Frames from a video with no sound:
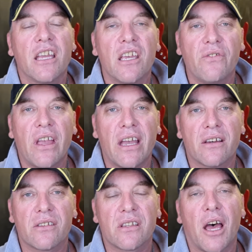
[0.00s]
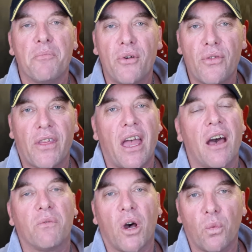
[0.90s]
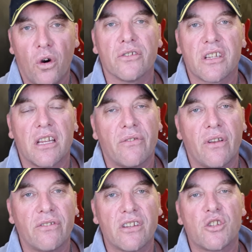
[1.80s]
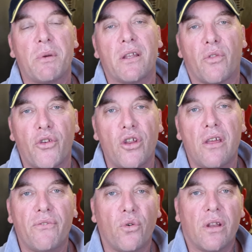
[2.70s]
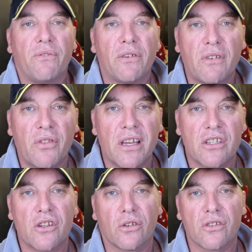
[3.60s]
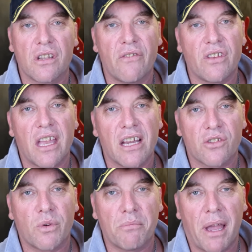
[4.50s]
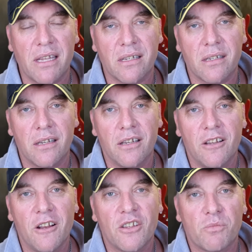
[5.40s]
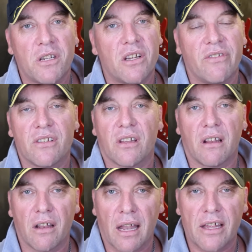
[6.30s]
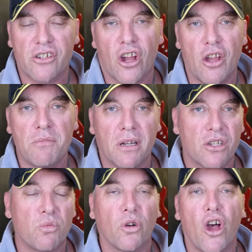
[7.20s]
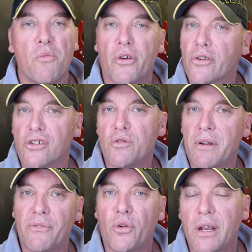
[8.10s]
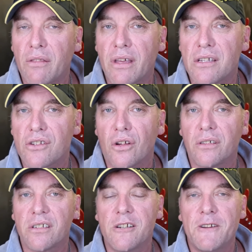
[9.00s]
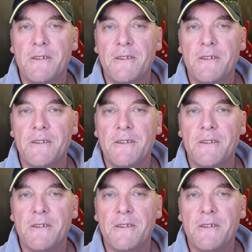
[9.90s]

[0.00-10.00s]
Give your house a birthday, a wash. And if you've just spent $30,000, $40,000, $50,000 on having your house repainted, especially if it's a larger home, you know, a smaller home might cost you around $14,000.